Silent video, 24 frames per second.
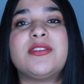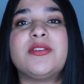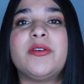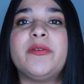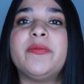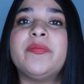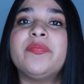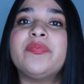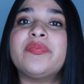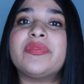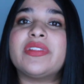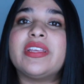
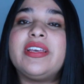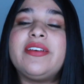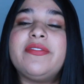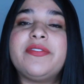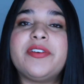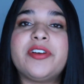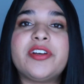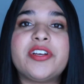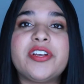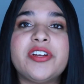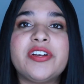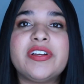So if
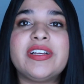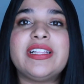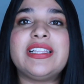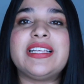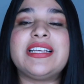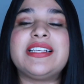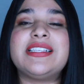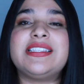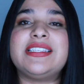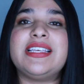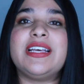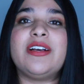you're
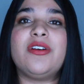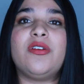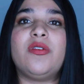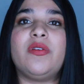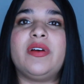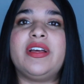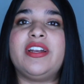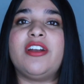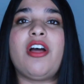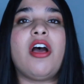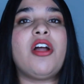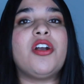currently
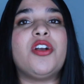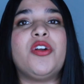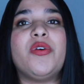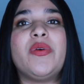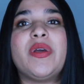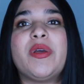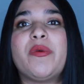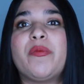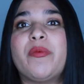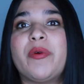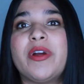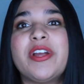single and not
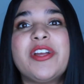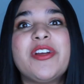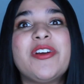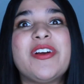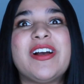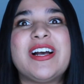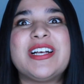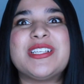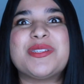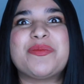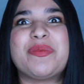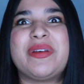knowing where your
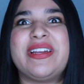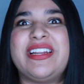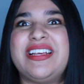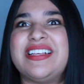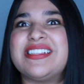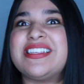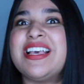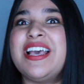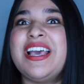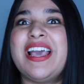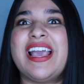husband is,